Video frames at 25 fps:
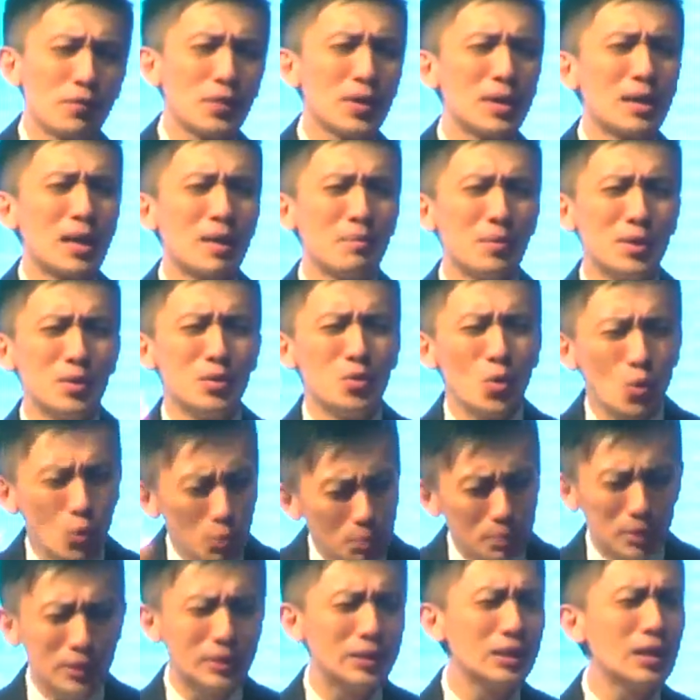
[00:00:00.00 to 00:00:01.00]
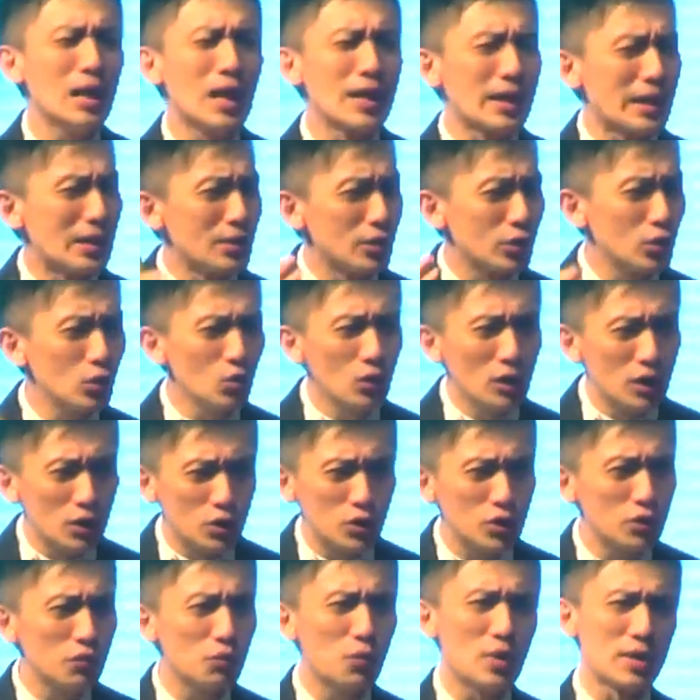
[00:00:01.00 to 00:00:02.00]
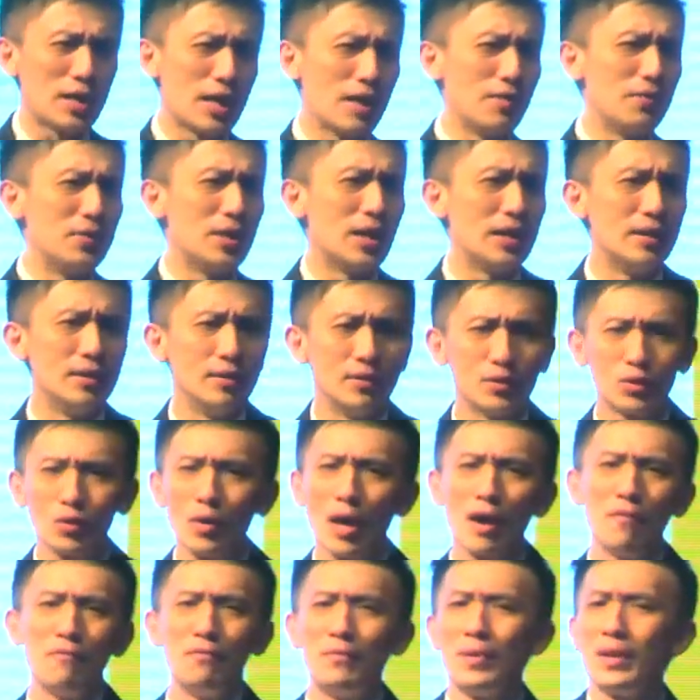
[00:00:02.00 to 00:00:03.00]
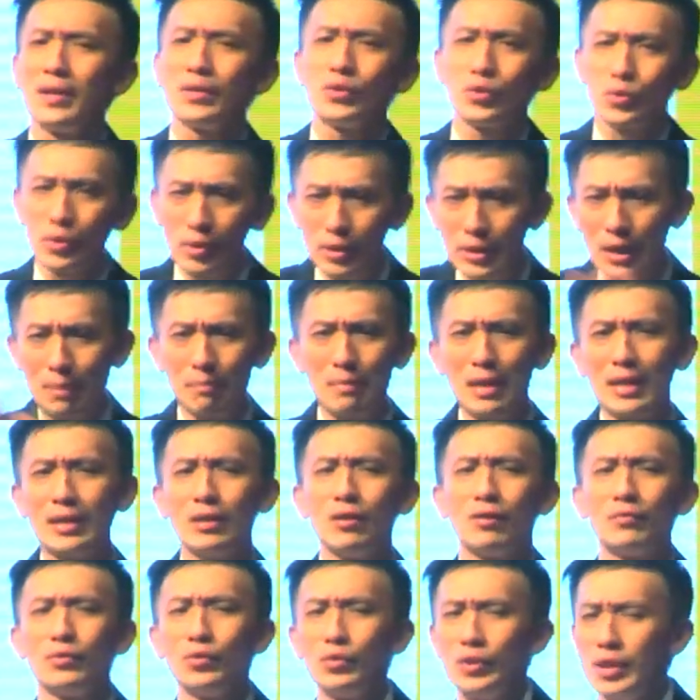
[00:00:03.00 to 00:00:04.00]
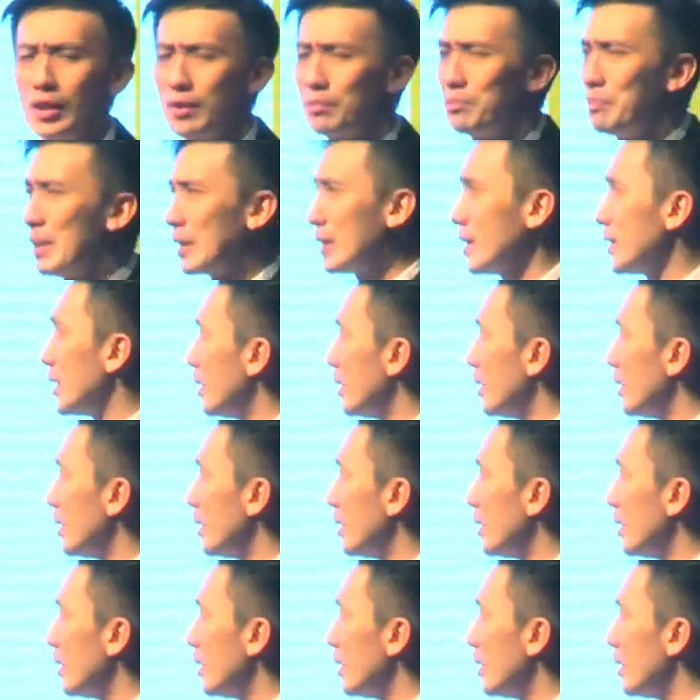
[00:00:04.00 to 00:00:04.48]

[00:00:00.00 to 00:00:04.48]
friend, I'm a nobody. I can still achieve what I have done. So I'm very sure that many of you here better